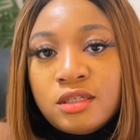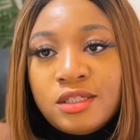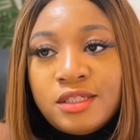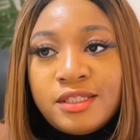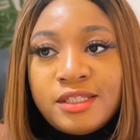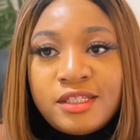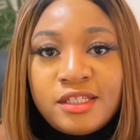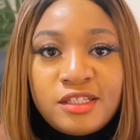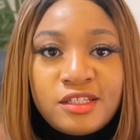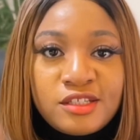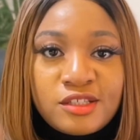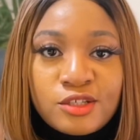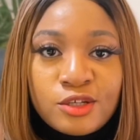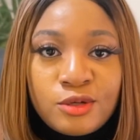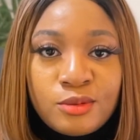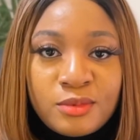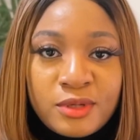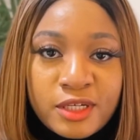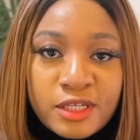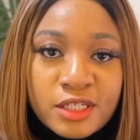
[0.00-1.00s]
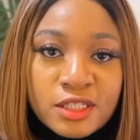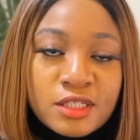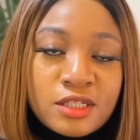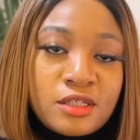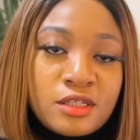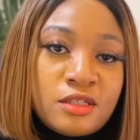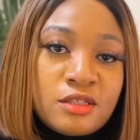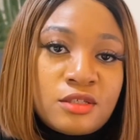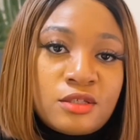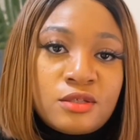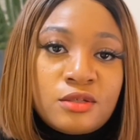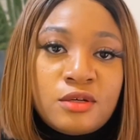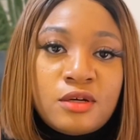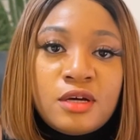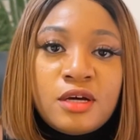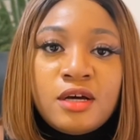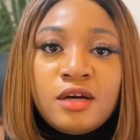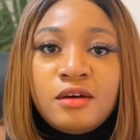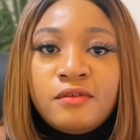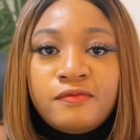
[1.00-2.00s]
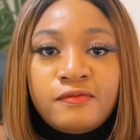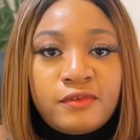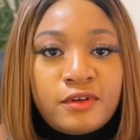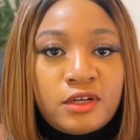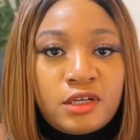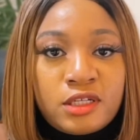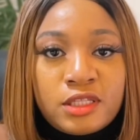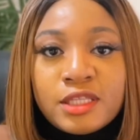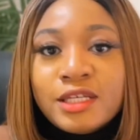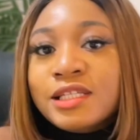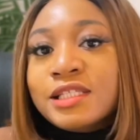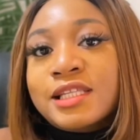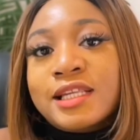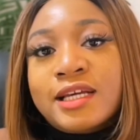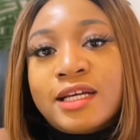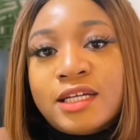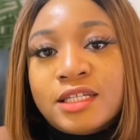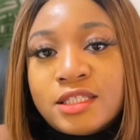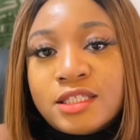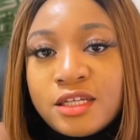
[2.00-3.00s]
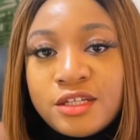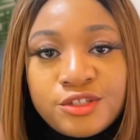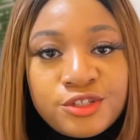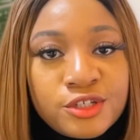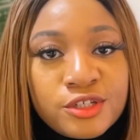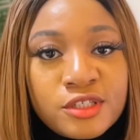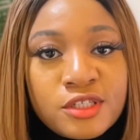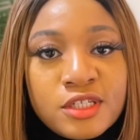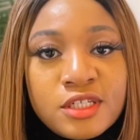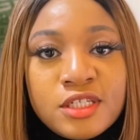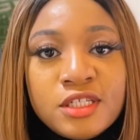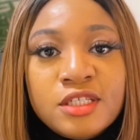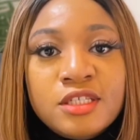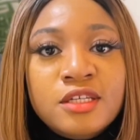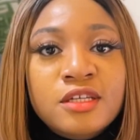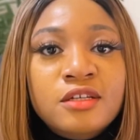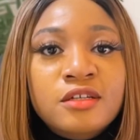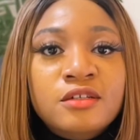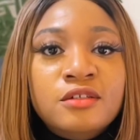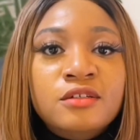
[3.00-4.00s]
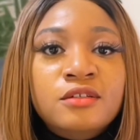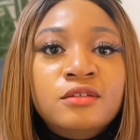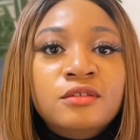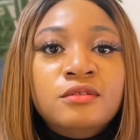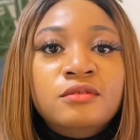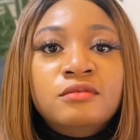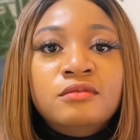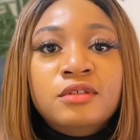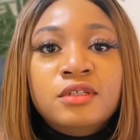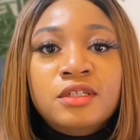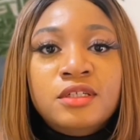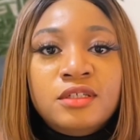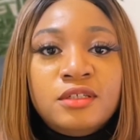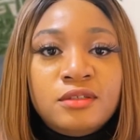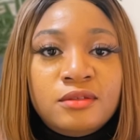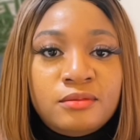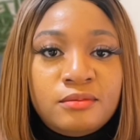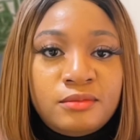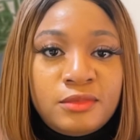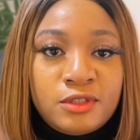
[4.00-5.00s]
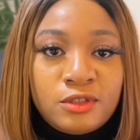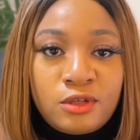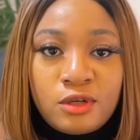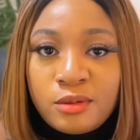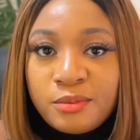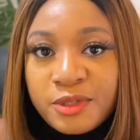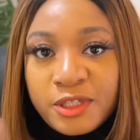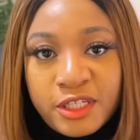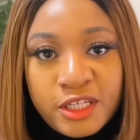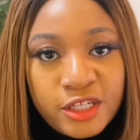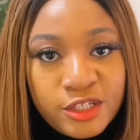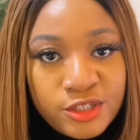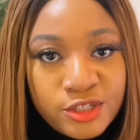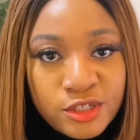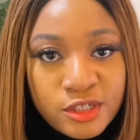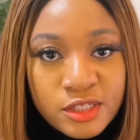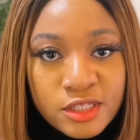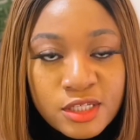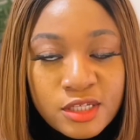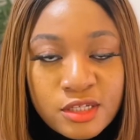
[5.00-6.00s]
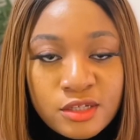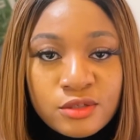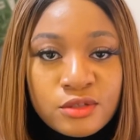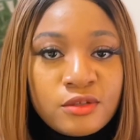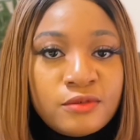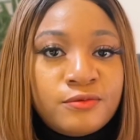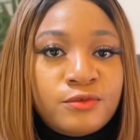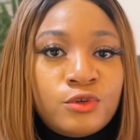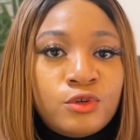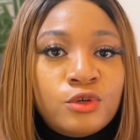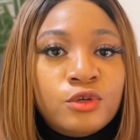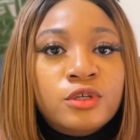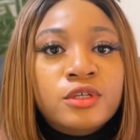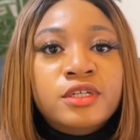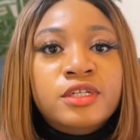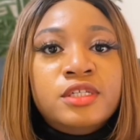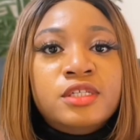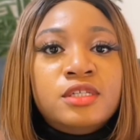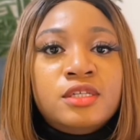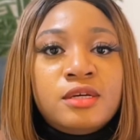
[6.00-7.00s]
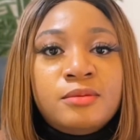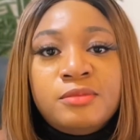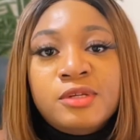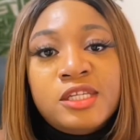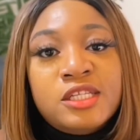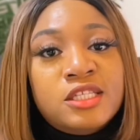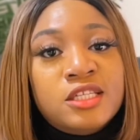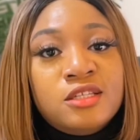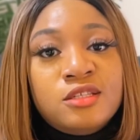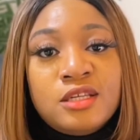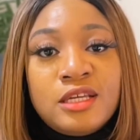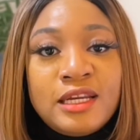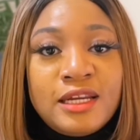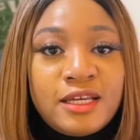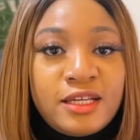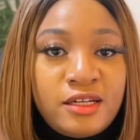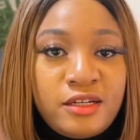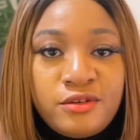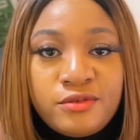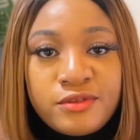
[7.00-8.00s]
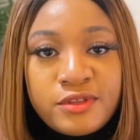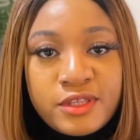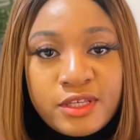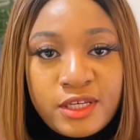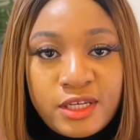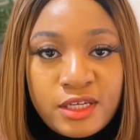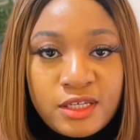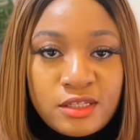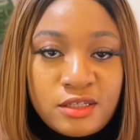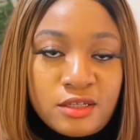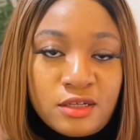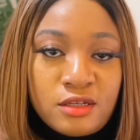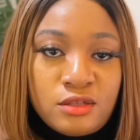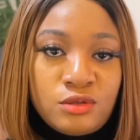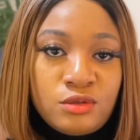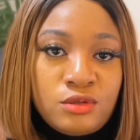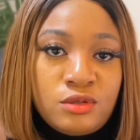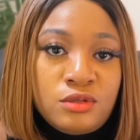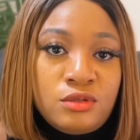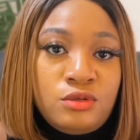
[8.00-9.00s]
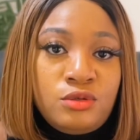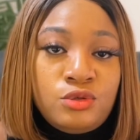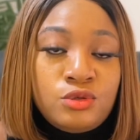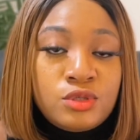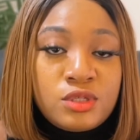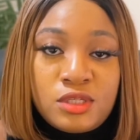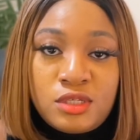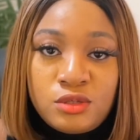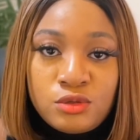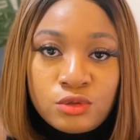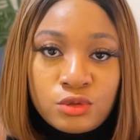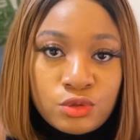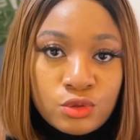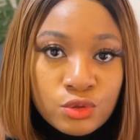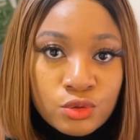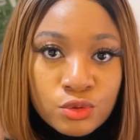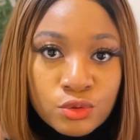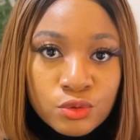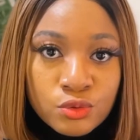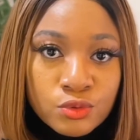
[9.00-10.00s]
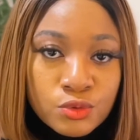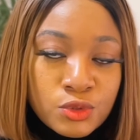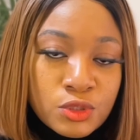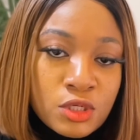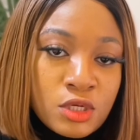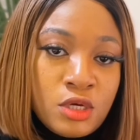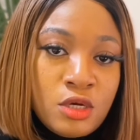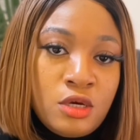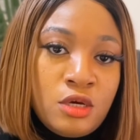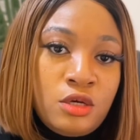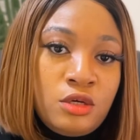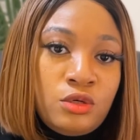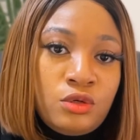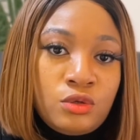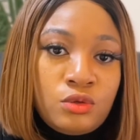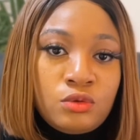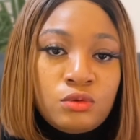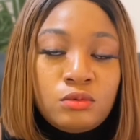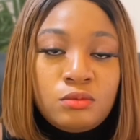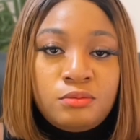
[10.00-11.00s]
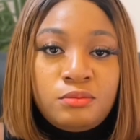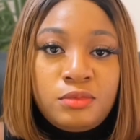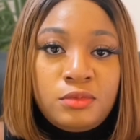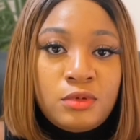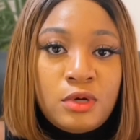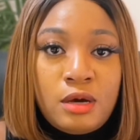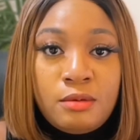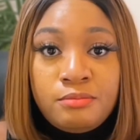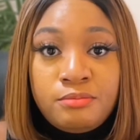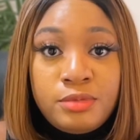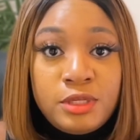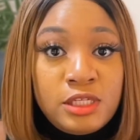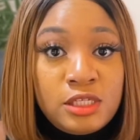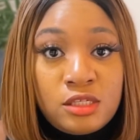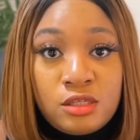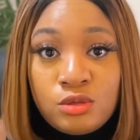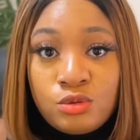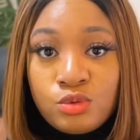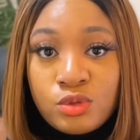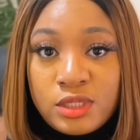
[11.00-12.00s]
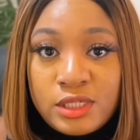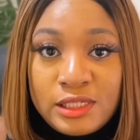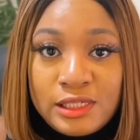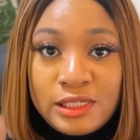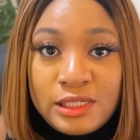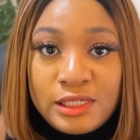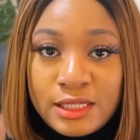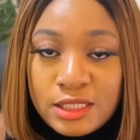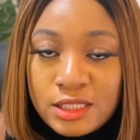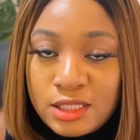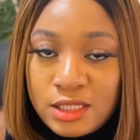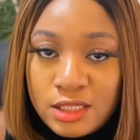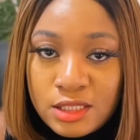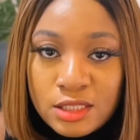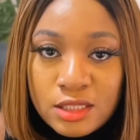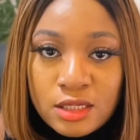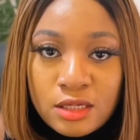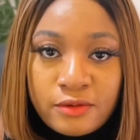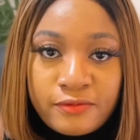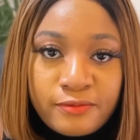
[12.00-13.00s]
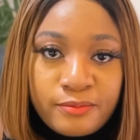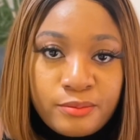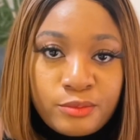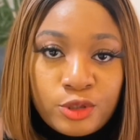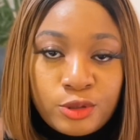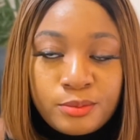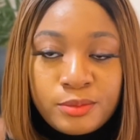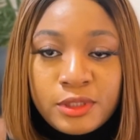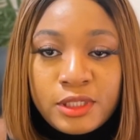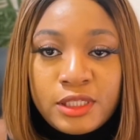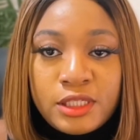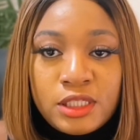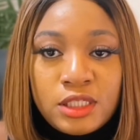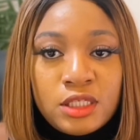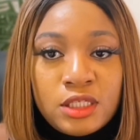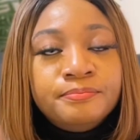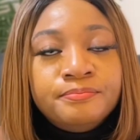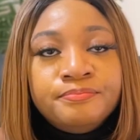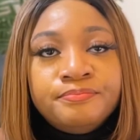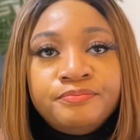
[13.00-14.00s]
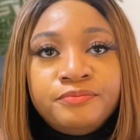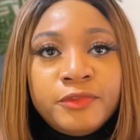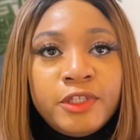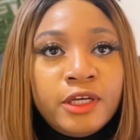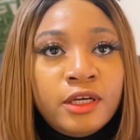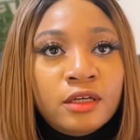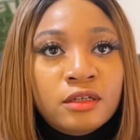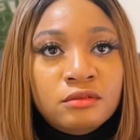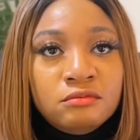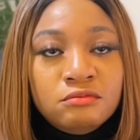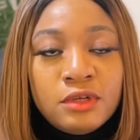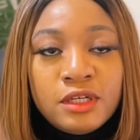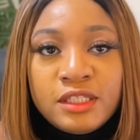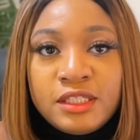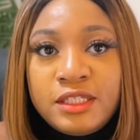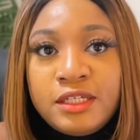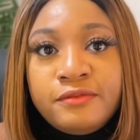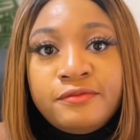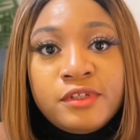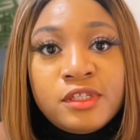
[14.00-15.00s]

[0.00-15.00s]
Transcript: digital marketer needs to have are things like attention to detail, communication skills, of course, ability to learn new things and to use new tools, ability to analyze data properly. Yeah, and the average